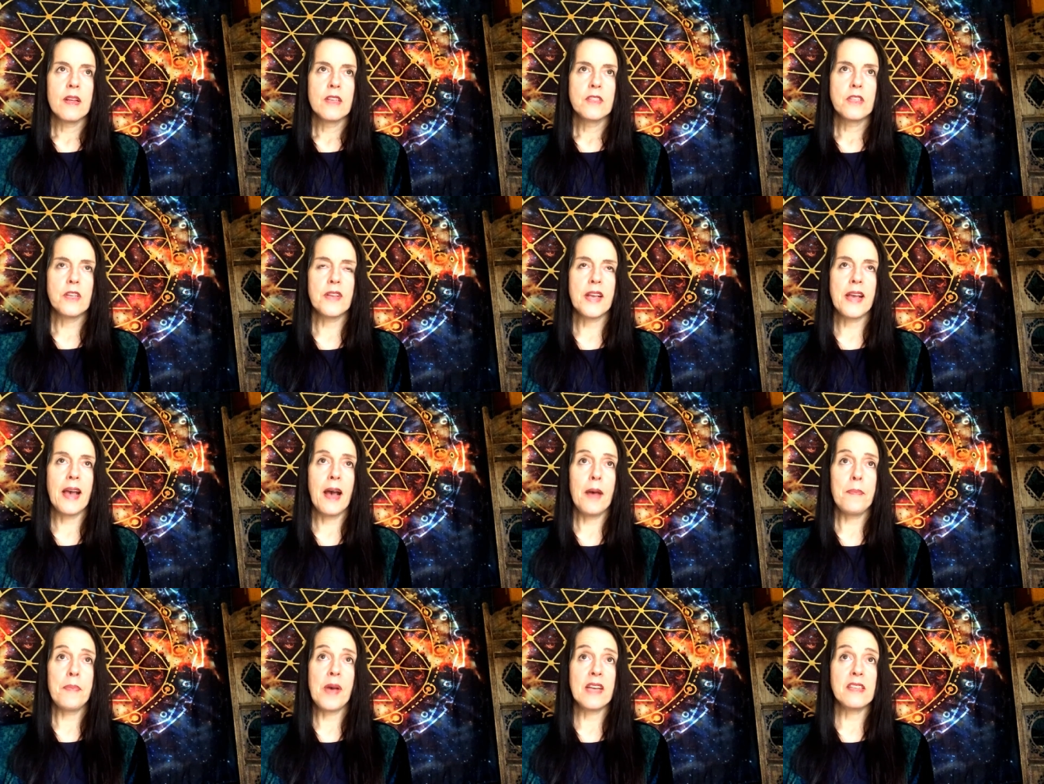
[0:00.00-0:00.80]
So the
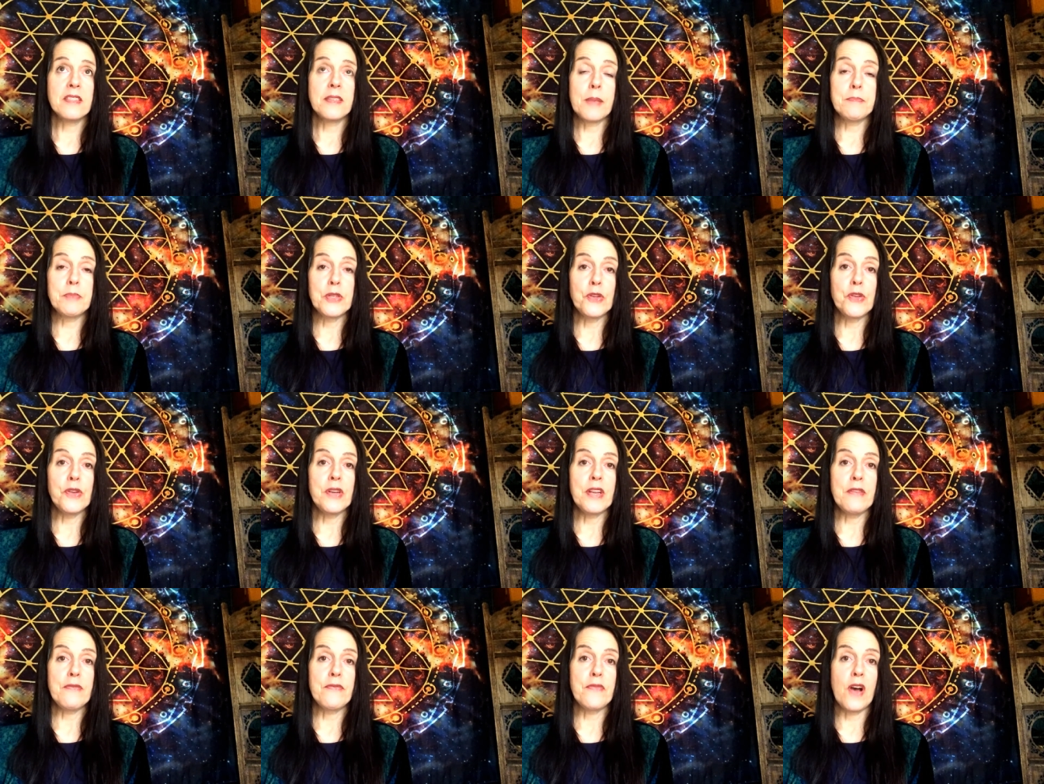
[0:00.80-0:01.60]
car park's
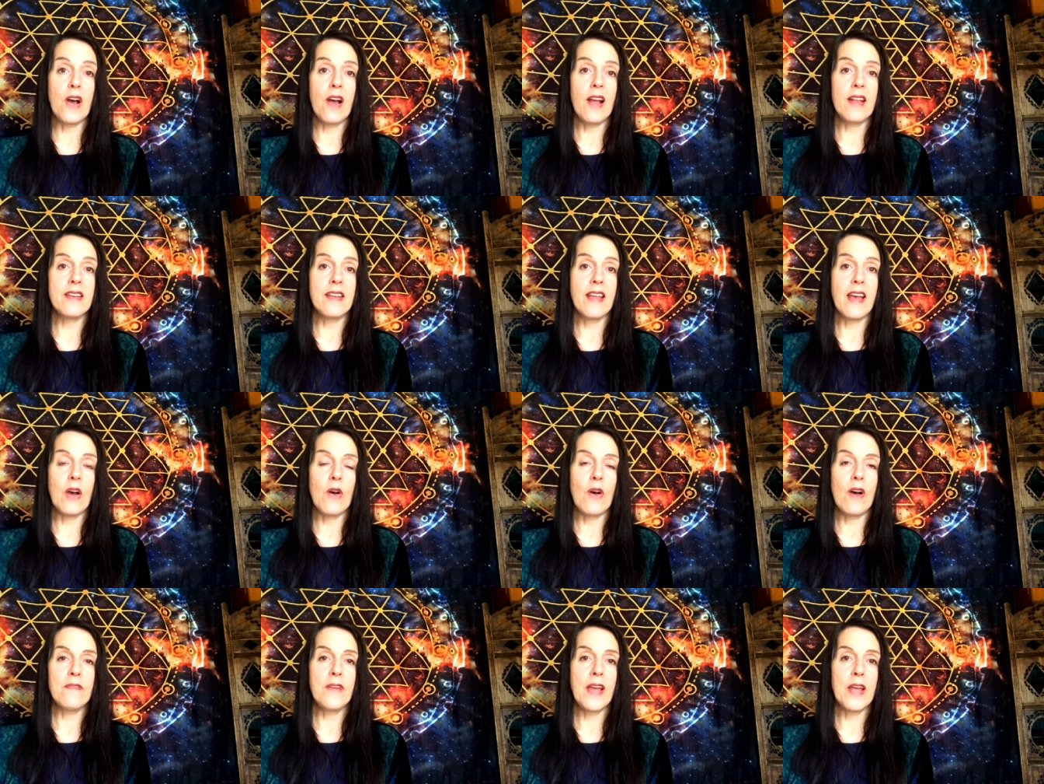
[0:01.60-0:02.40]
absolutely fine
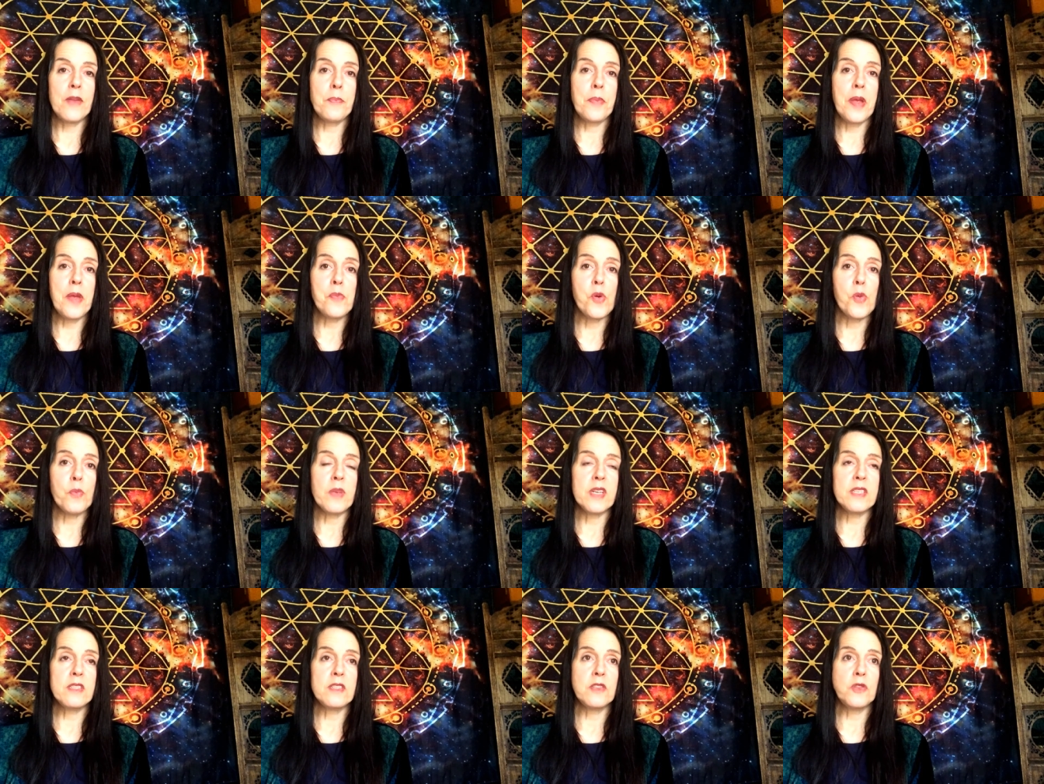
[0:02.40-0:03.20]
now. I've had people
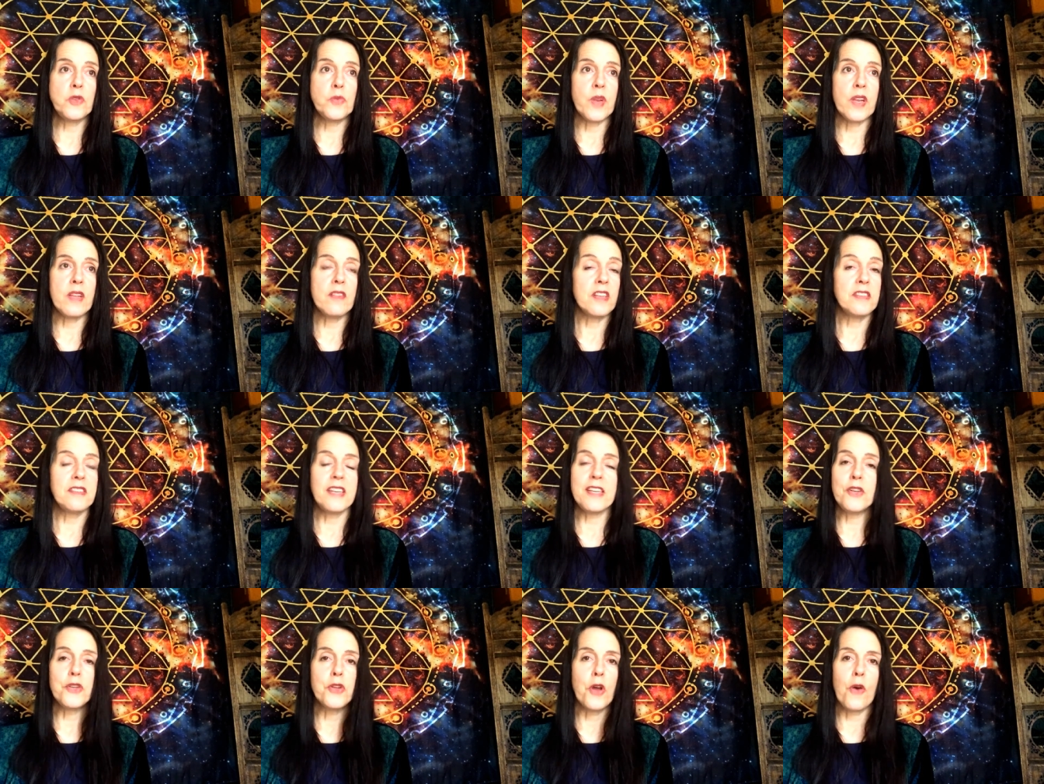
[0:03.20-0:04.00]
message me that
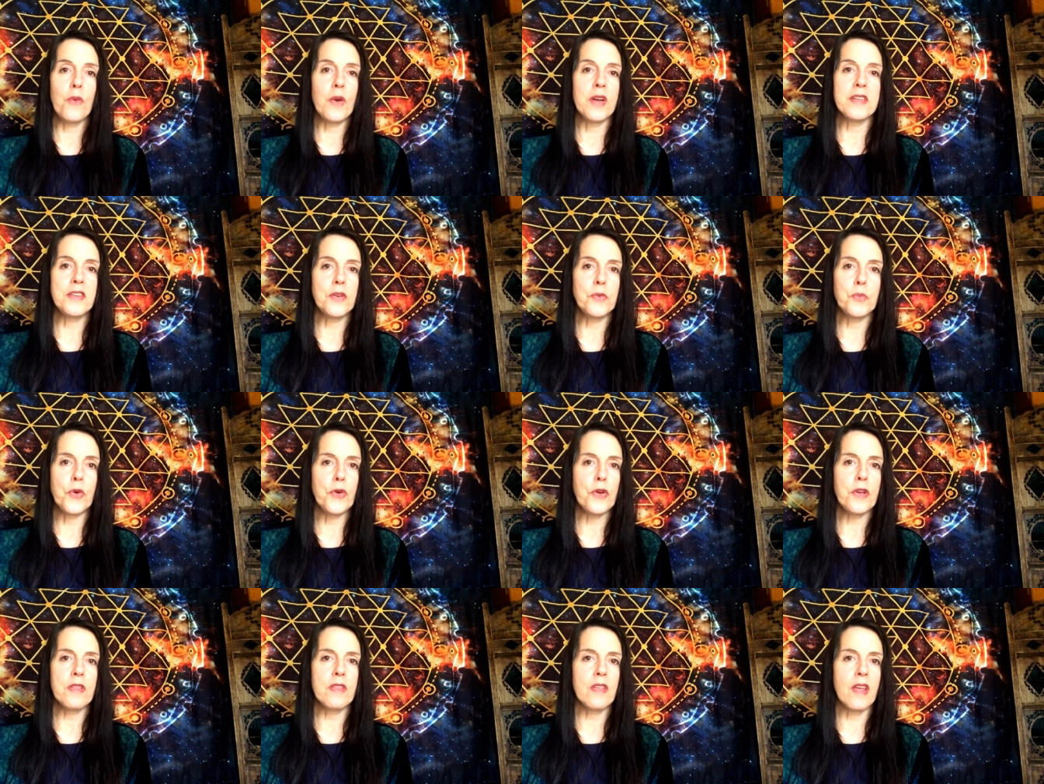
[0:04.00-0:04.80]
didn't know I did
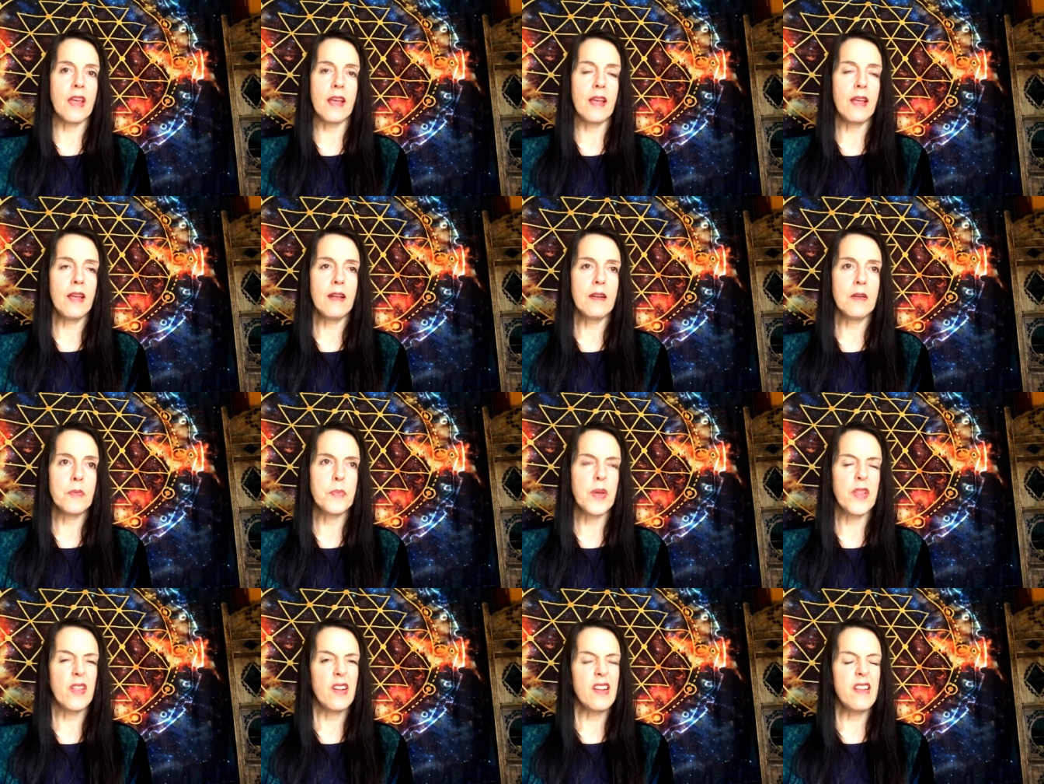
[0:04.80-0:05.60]
work there,
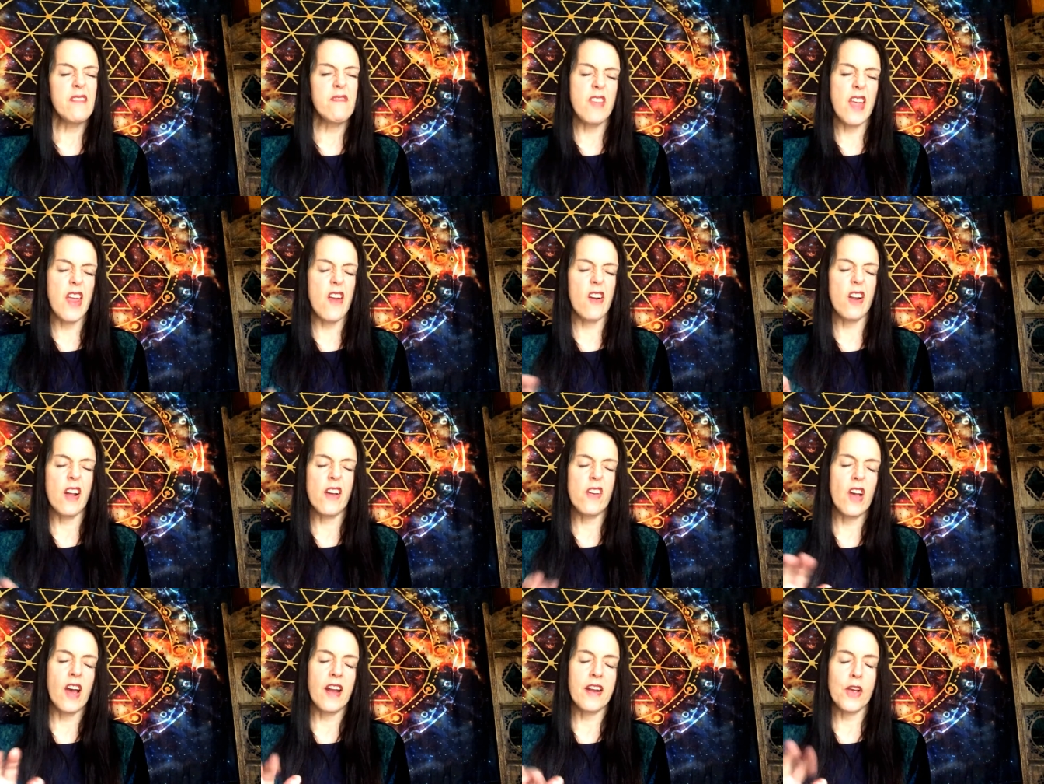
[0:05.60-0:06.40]
but live there, and
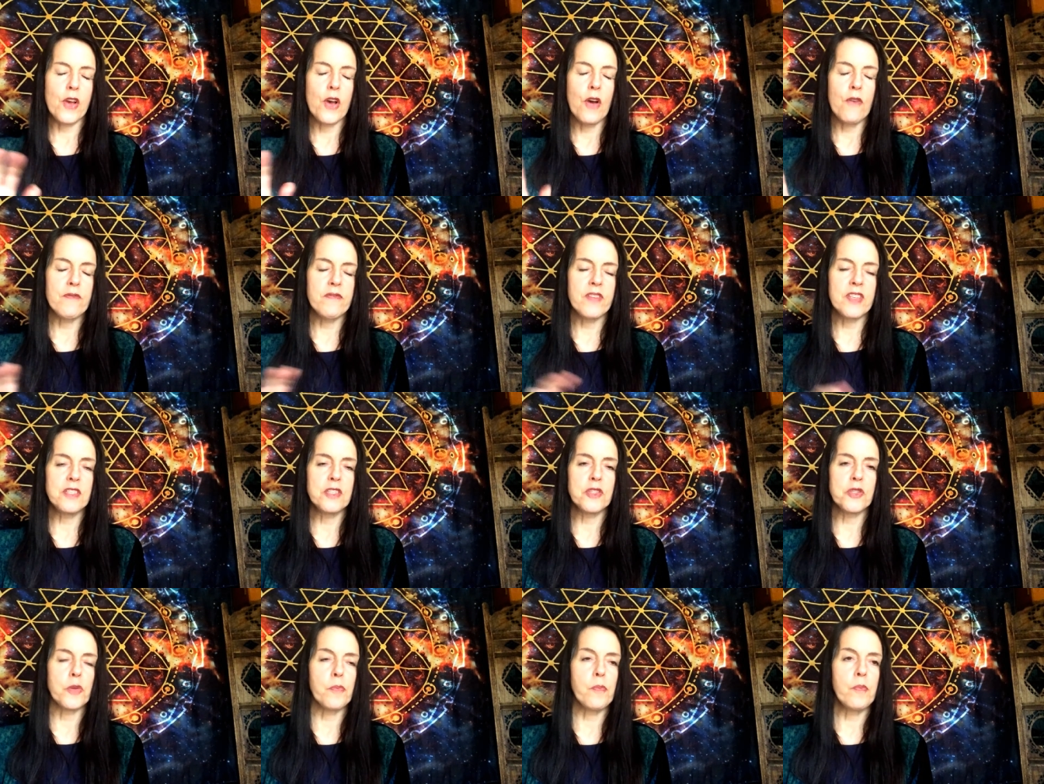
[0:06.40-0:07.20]
I kind of go and
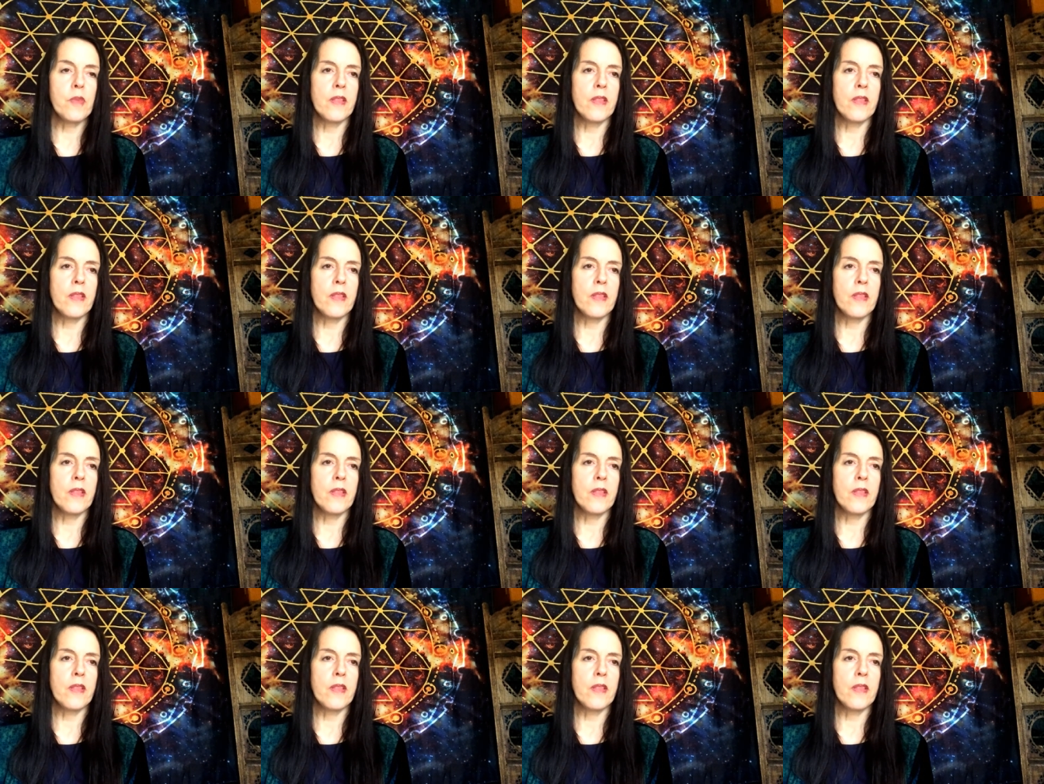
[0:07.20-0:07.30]
visit them.